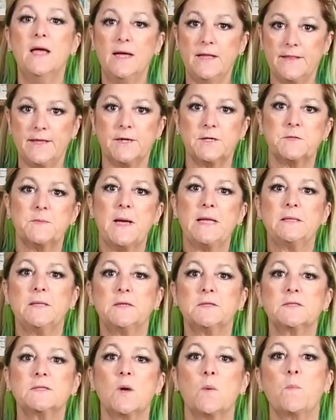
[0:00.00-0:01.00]
There's my little
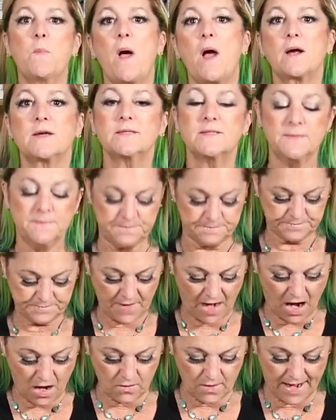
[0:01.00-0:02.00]
soapbox.
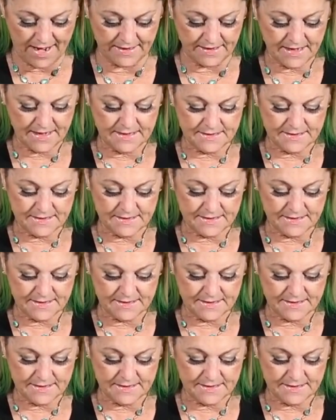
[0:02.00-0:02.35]
All right,